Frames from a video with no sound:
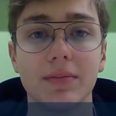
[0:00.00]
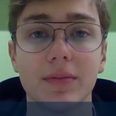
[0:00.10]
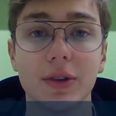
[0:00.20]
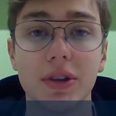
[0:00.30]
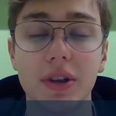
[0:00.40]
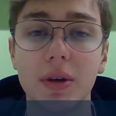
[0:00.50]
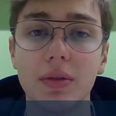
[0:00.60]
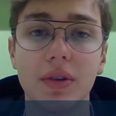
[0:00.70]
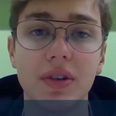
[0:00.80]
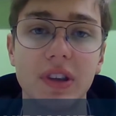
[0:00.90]
You could go
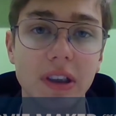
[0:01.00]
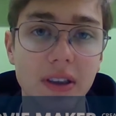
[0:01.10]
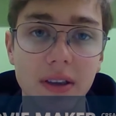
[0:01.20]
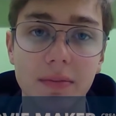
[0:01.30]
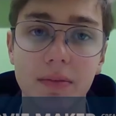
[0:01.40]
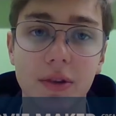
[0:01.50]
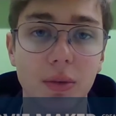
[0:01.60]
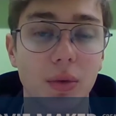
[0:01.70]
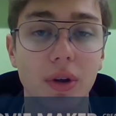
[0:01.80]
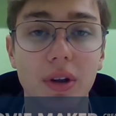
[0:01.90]
into the city to
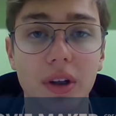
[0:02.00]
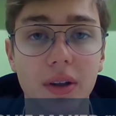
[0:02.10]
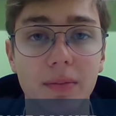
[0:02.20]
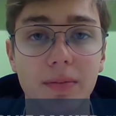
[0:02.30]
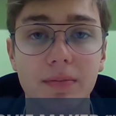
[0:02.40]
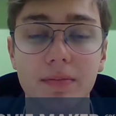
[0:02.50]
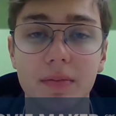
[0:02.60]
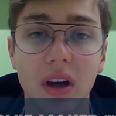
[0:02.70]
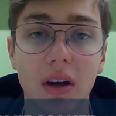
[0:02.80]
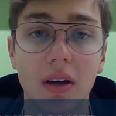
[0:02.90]
work,
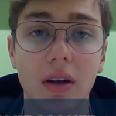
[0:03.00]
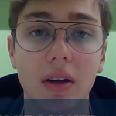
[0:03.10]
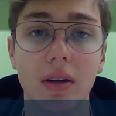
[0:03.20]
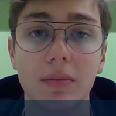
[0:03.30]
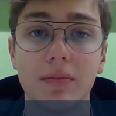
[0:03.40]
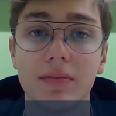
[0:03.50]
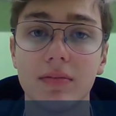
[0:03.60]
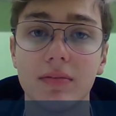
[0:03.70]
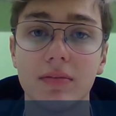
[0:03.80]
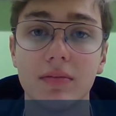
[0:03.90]

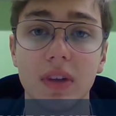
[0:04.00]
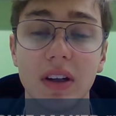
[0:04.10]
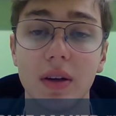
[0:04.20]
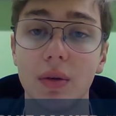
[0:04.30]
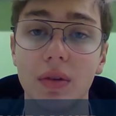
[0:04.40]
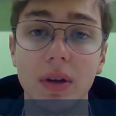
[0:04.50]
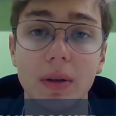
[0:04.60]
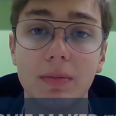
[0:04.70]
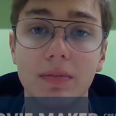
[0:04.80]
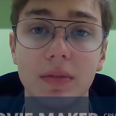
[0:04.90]
and the
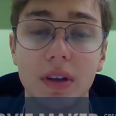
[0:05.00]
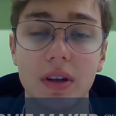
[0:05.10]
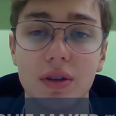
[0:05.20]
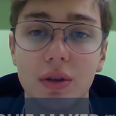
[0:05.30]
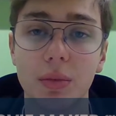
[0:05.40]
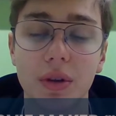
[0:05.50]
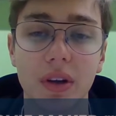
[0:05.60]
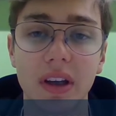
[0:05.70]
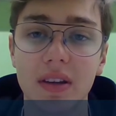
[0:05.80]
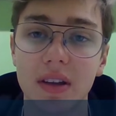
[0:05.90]
only job you
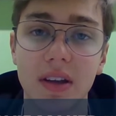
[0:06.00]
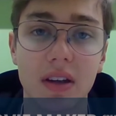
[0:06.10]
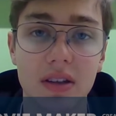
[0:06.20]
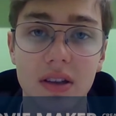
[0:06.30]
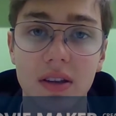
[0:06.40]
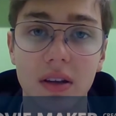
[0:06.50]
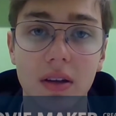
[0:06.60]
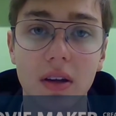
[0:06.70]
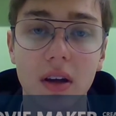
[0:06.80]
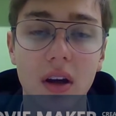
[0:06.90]
can get in the city
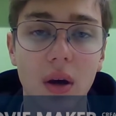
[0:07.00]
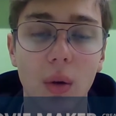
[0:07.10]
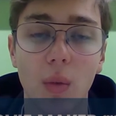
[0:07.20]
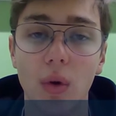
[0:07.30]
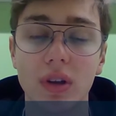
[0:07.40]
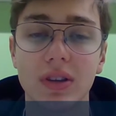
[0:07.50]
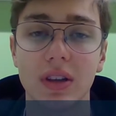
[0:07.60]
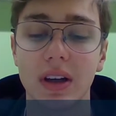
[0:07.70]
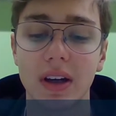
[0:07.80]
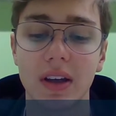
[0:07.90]
was
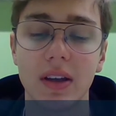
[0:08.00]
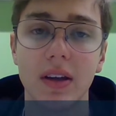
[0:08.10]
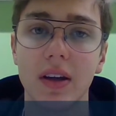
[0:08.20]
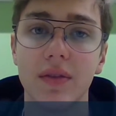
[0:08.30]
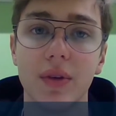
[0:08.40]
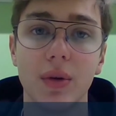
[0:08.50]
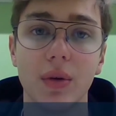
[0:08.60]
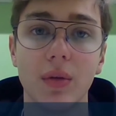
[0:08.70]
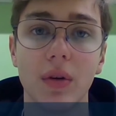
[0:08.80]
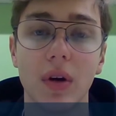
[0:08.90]
like if
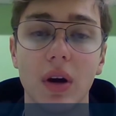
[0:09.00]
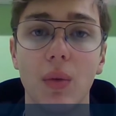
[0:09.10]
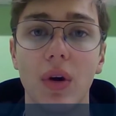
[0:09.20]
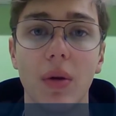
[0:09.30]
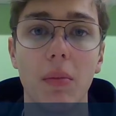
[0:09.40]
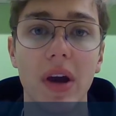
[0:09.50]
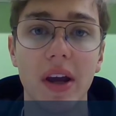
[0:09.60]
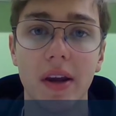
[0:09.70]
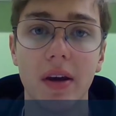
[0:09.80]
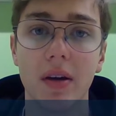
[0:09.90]
you were a
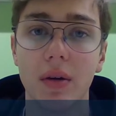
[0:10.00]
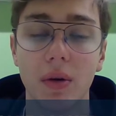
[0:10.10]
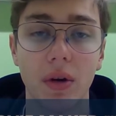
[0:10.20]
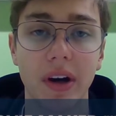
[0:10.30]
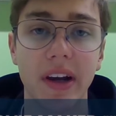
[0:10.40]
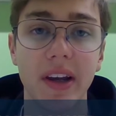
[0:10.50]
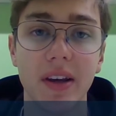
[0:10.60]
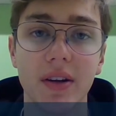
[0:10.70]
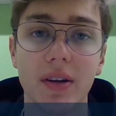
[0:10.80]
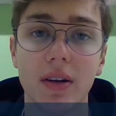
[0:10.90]
maid or a
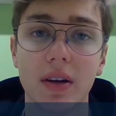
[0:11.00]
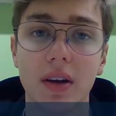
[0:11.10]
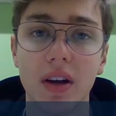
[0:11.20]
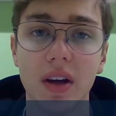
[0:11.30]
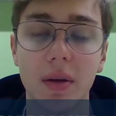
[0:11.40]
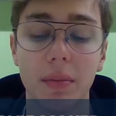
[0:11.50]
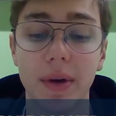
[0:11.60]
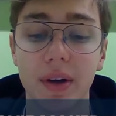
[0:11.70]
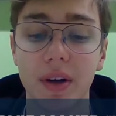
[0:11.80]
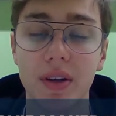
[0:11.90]
cleaner,
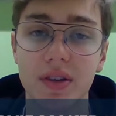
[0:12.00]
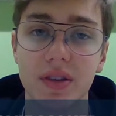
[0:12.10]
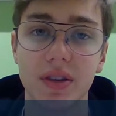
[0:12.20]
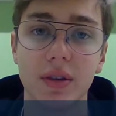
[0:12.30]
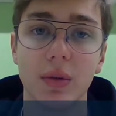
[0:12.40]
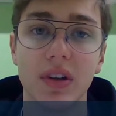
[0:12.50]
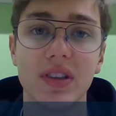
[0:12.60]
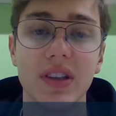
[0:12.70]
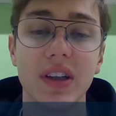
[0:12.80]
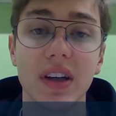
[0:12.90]
because you weren't
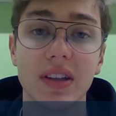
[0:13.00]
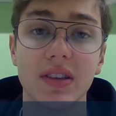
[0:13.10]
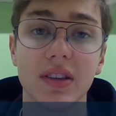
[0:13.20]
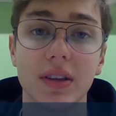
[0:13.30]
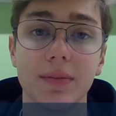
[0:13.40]
seen as